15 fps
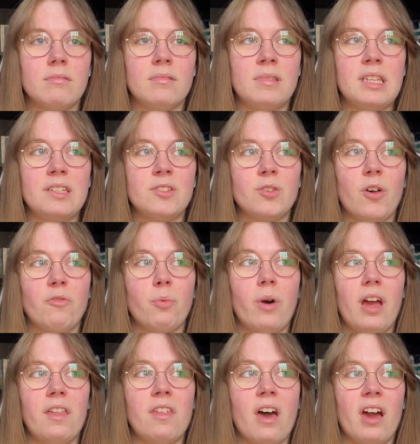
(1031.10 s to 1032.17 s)
this
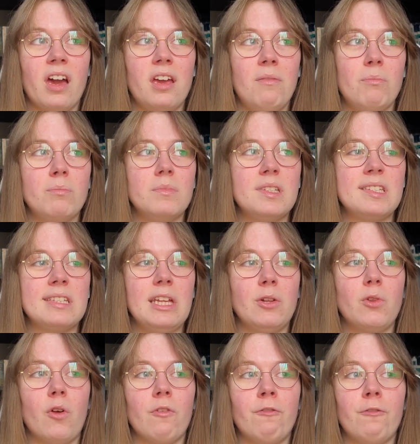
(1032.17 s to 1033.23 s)
software that I'm still
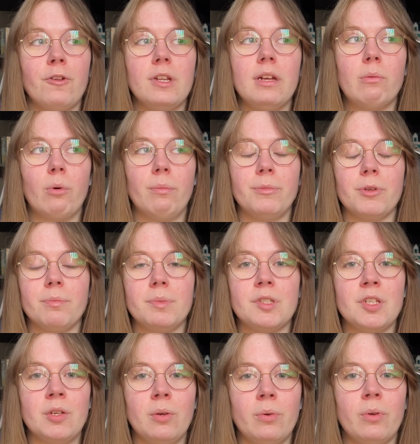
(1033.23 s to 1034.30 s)
not fully warmed up
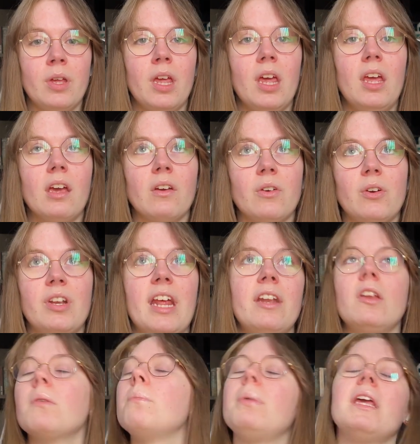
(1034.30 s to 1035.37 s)
to could
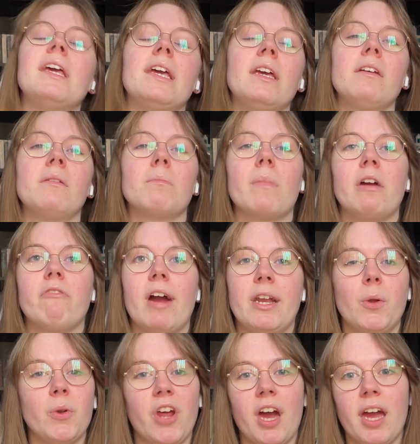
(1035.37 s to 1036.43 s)
end up being my ride
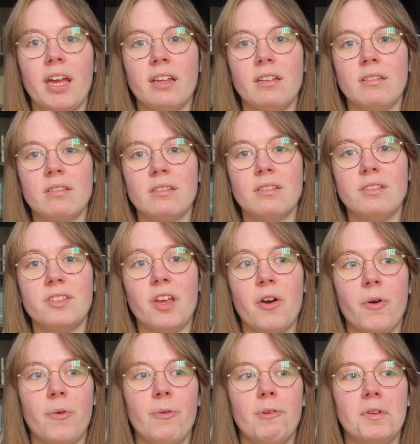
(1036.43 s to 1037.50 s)
or die.
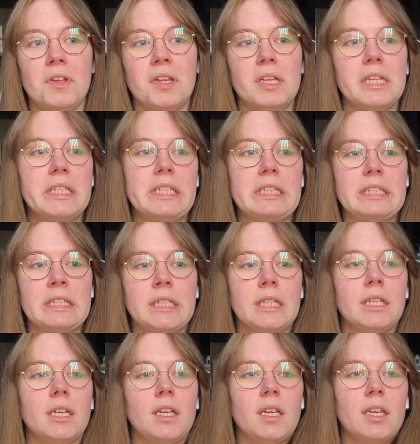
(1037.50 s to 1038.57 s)
So
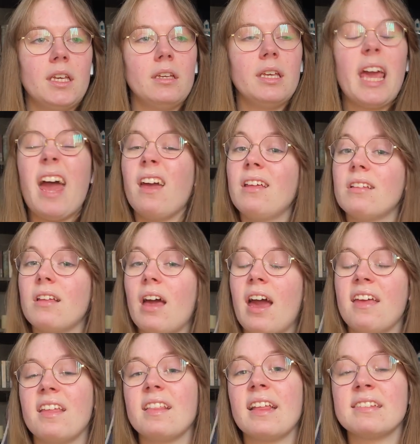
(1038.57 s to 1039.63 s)
yeah,
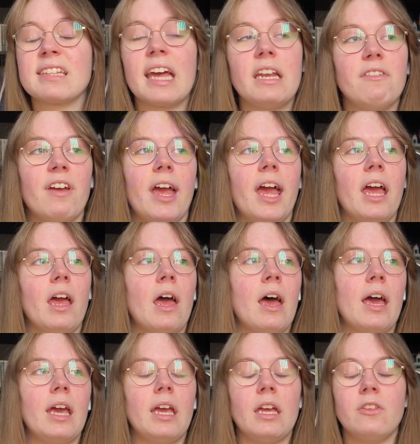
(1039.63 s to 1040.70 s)
I think that's kind of it.
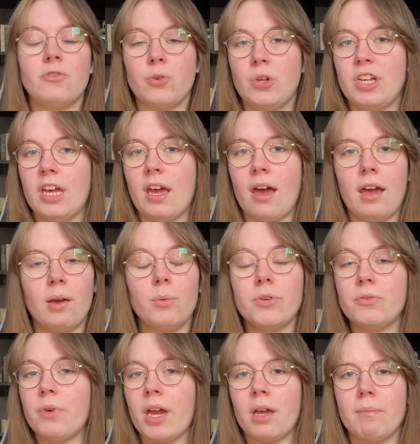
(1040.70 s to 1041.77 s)
I enjoyed it. I
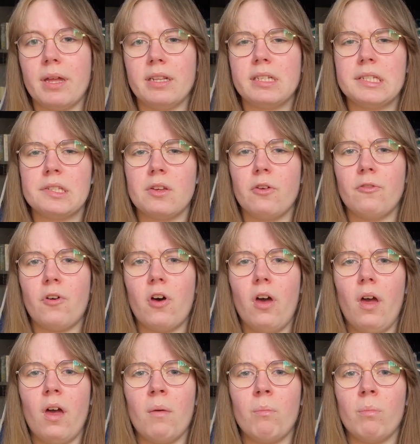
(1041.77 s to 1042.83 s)
would recommend it so
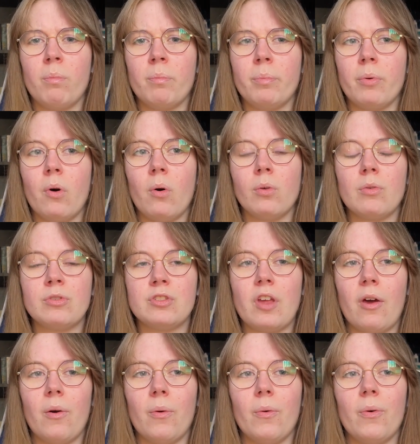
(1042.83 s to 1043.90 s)
far, but
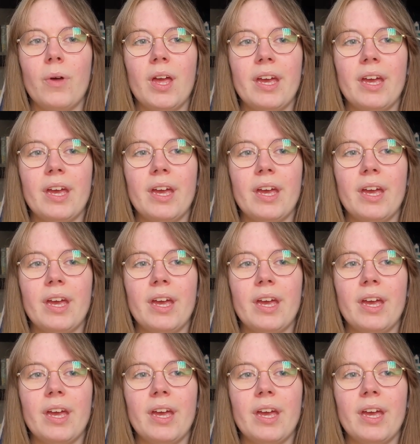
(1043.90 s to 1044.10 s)
also